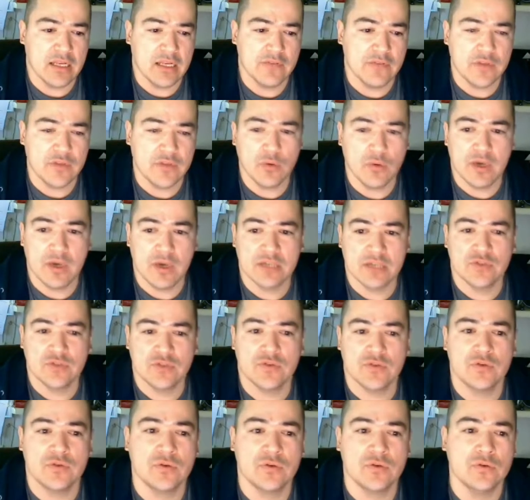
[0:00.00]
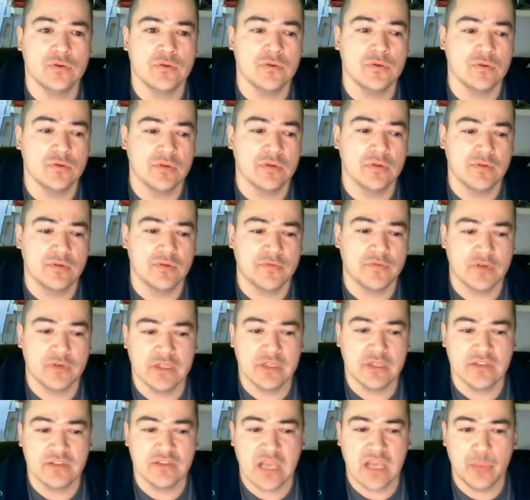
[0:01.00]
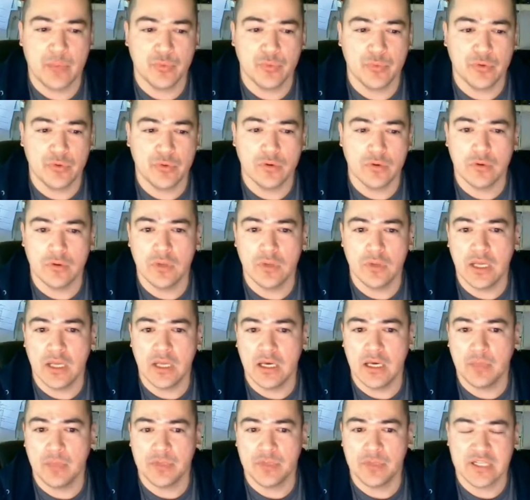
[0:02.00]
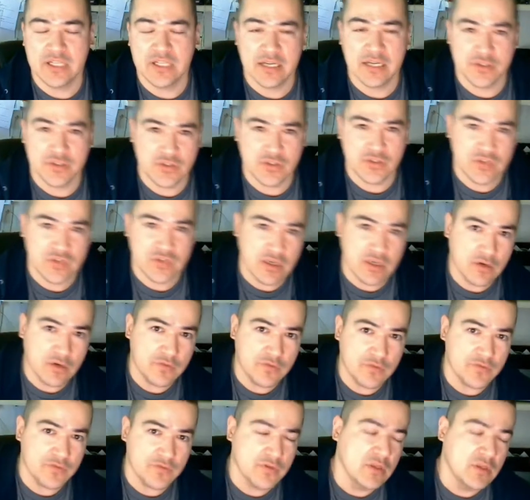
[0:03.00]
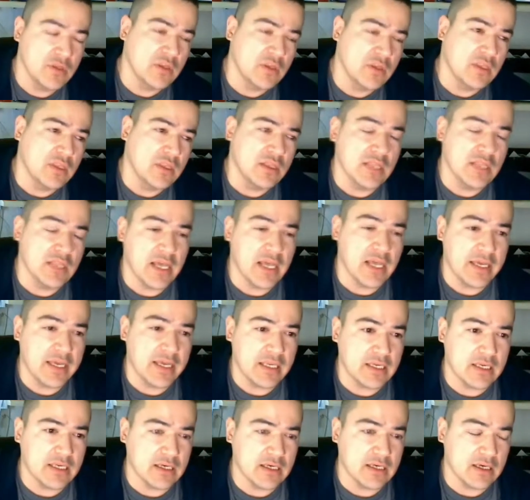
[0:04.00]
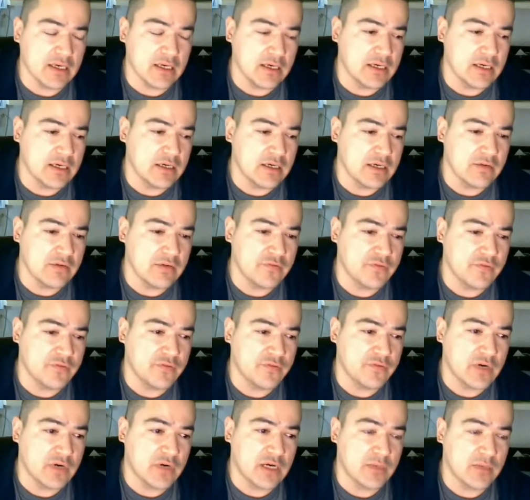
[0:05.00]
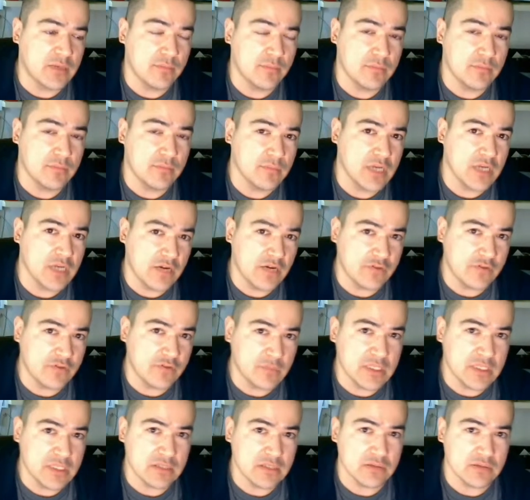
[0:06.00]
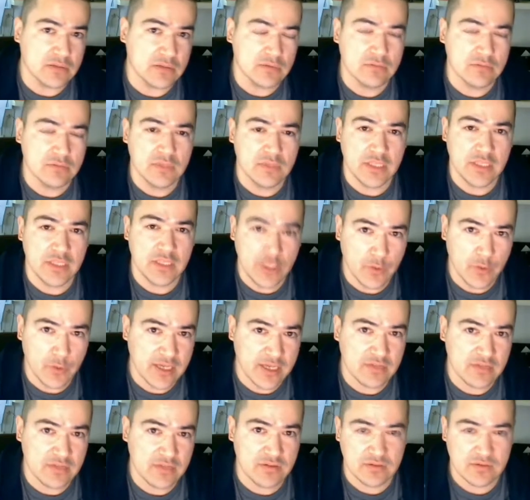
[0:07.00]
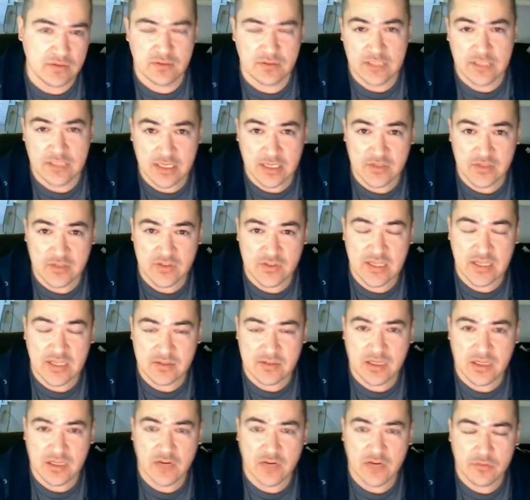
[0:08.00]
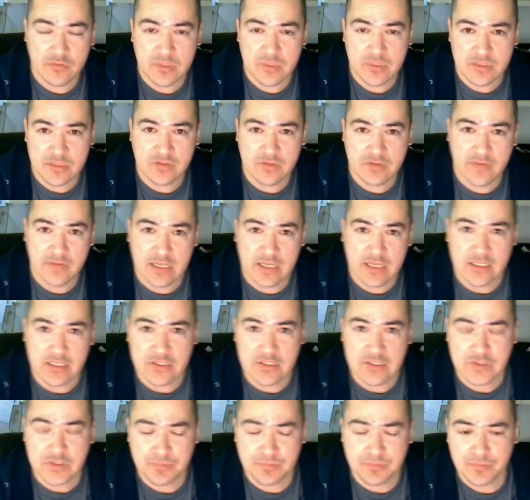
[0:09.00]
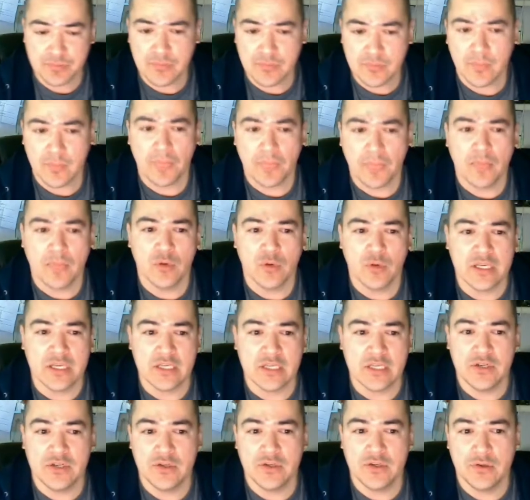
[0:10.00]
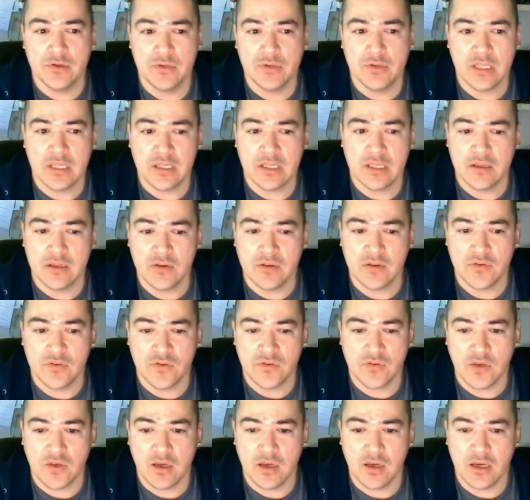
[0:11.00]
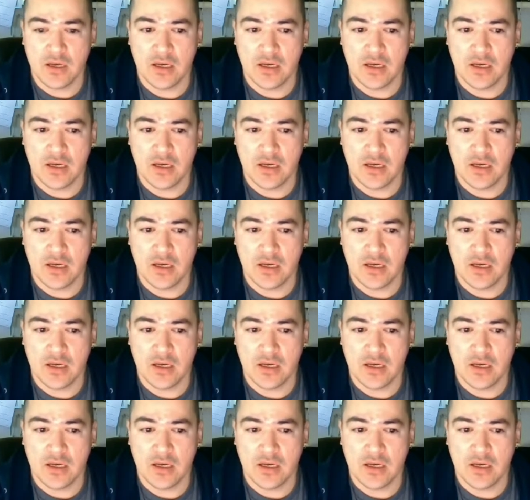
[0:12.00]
if you want to, for example, protect yourself like from government, the United States government surveillance, what you do is